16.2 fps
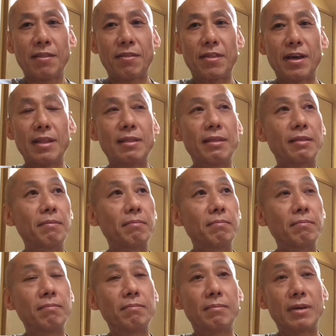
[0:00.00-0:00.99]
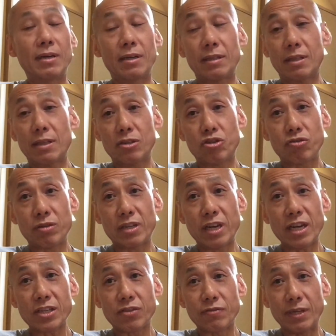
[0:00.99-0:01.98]
then the
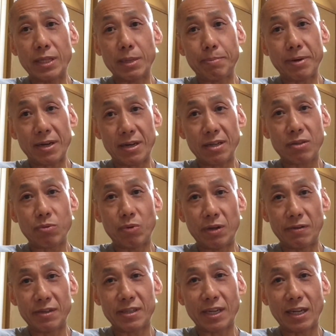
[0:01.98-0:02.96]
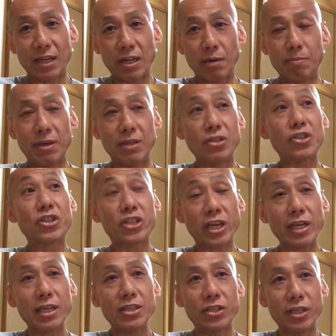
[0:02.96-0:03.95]
trajectory, the pathway of the Centreline Punch
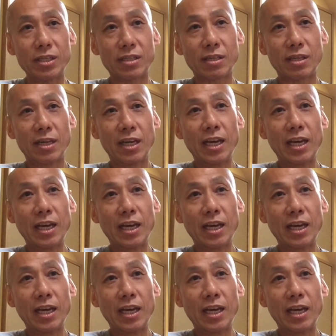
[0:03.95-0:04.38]
changes.